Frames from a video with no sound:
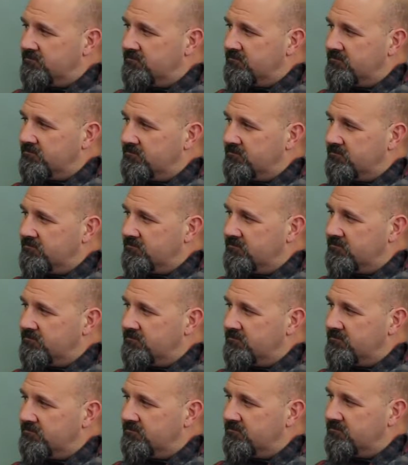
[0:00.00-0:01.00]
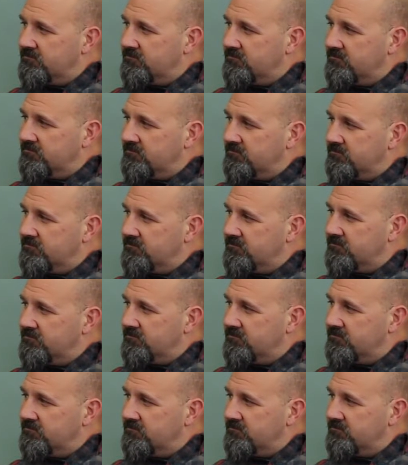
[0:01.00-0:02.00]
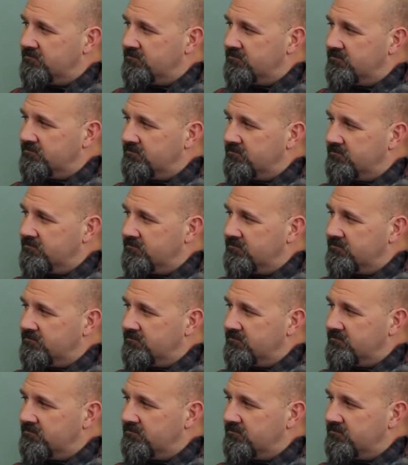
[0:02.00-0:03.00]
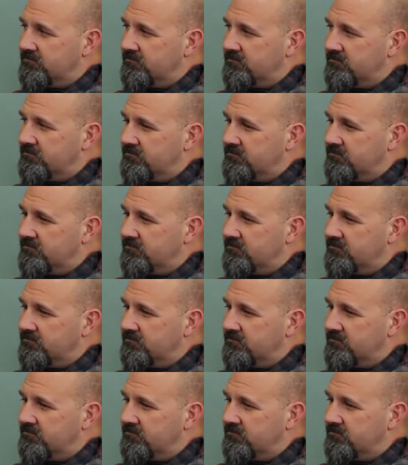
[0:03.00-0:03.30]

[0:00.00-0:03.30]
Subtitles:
[no speech]